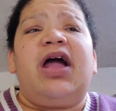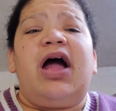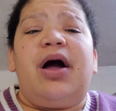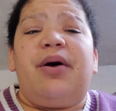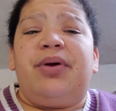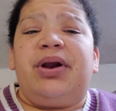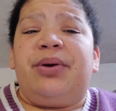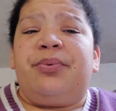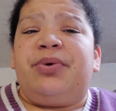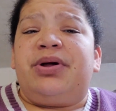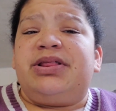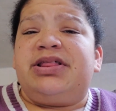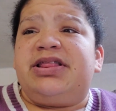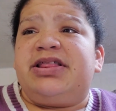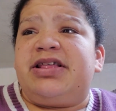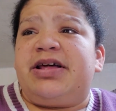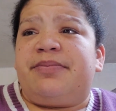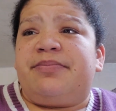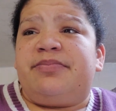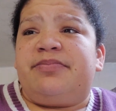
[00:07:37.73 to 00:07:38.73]
How would I
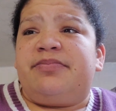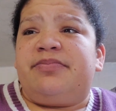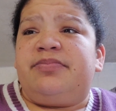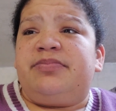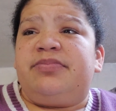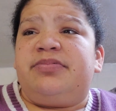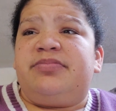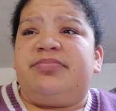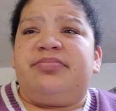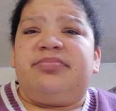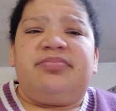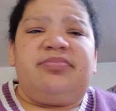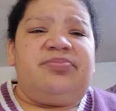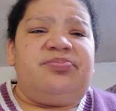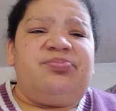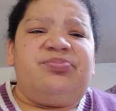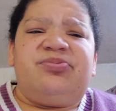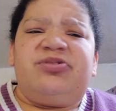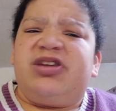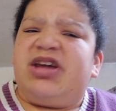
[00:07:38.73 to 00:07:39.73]
want them
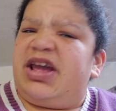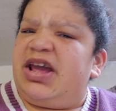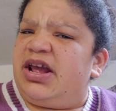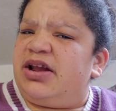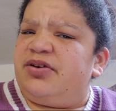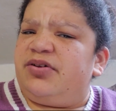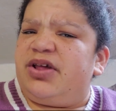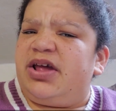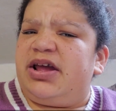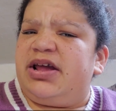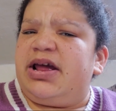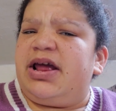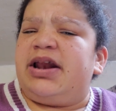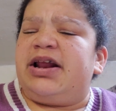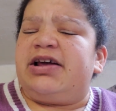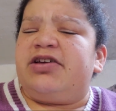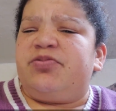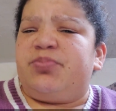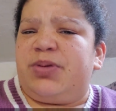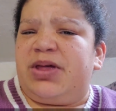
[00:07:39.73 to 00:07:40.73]
to handle it
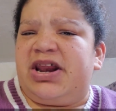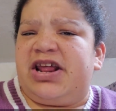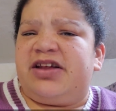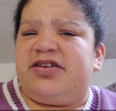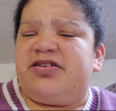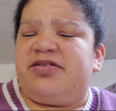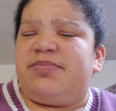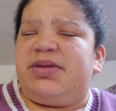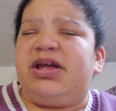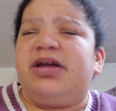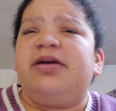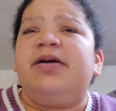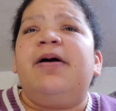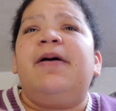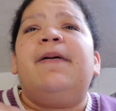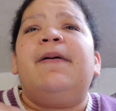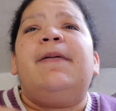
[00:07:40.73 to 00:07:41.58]
and explain it to me?